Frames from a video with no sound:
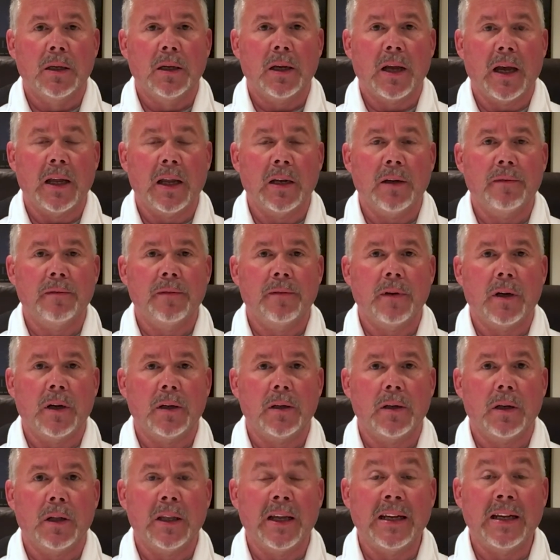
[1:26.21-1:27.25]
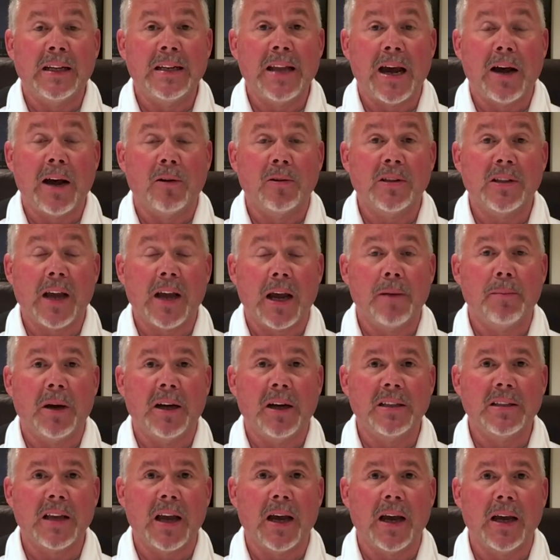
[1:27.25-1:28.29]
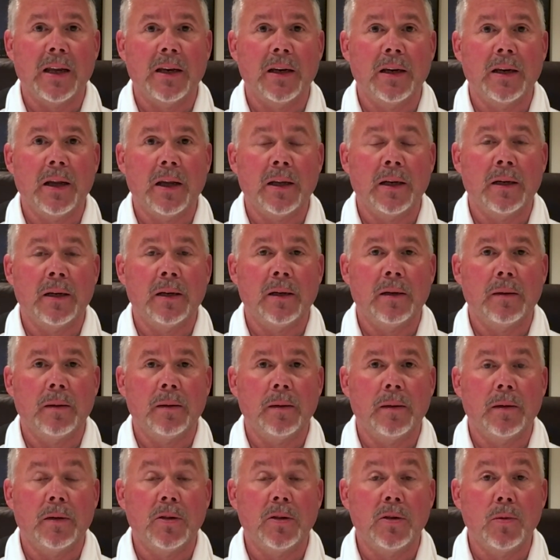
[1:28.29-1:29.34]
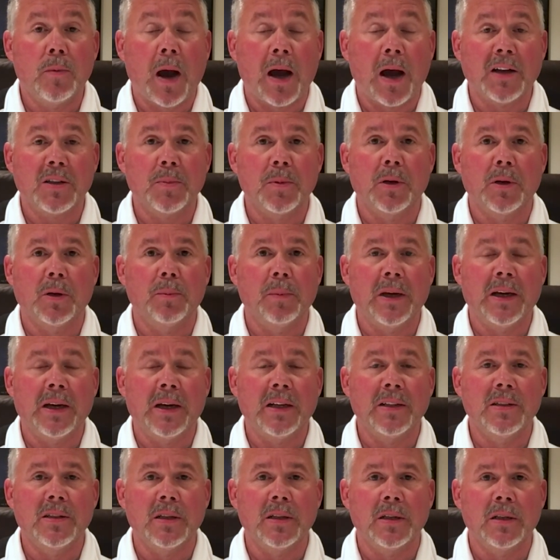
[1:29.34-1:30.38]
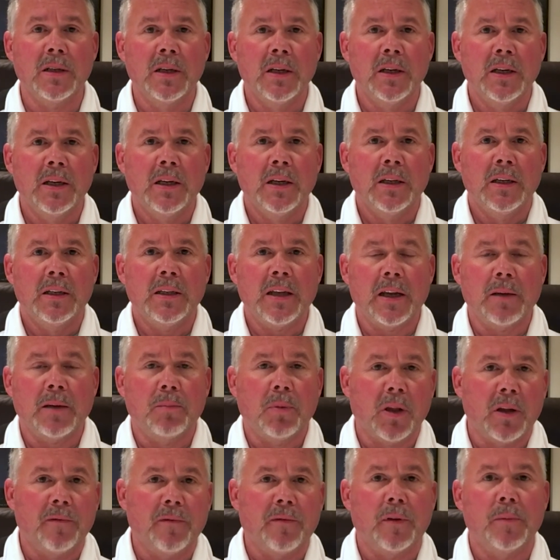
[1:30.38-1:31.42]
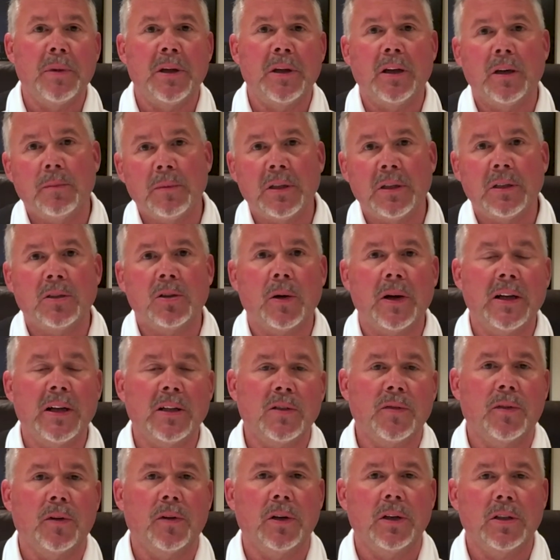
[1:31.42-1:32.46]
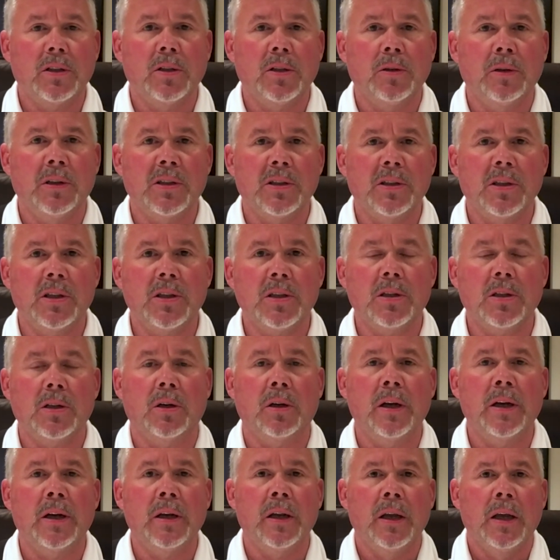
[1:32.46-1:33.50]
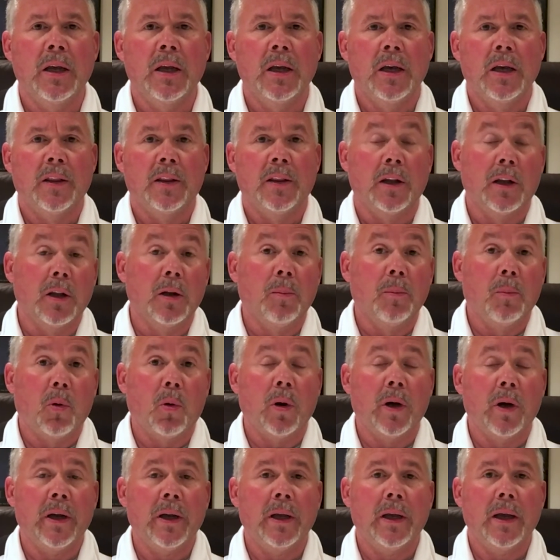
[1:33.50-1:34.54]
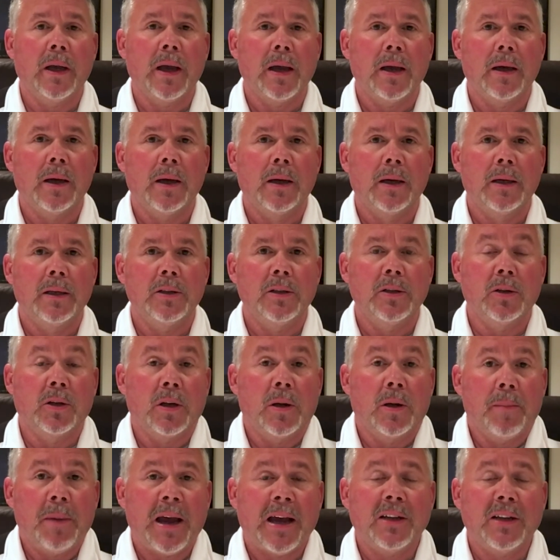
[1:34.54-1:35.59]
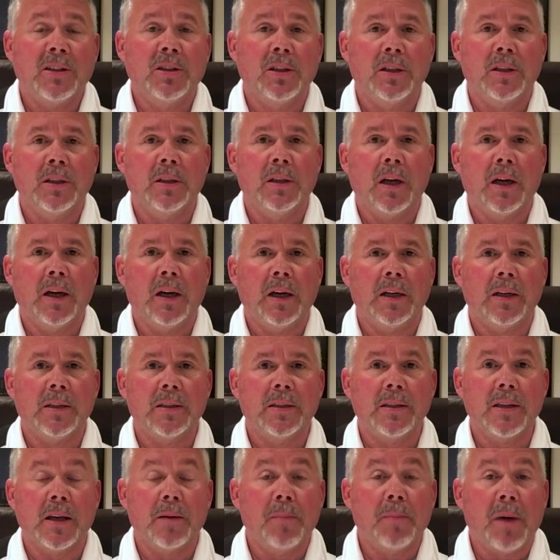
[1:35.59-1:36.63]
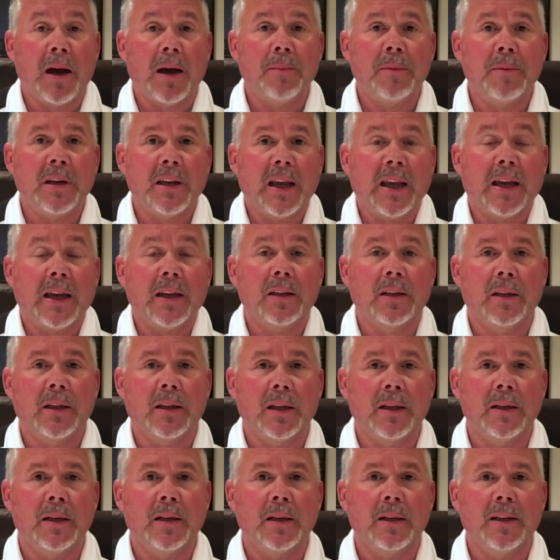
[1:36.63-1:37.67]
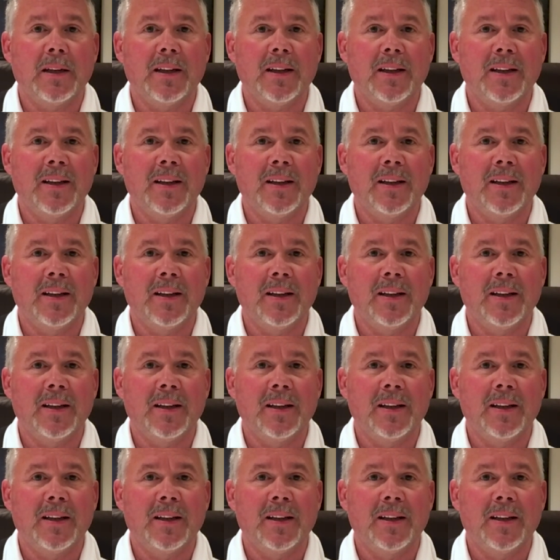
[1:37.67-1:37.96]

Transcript: kind of laid down side by side and two hospital beds and take blood from him and transfer it to his sister. And the little boy, you can imagine, said, Mom and Dad, can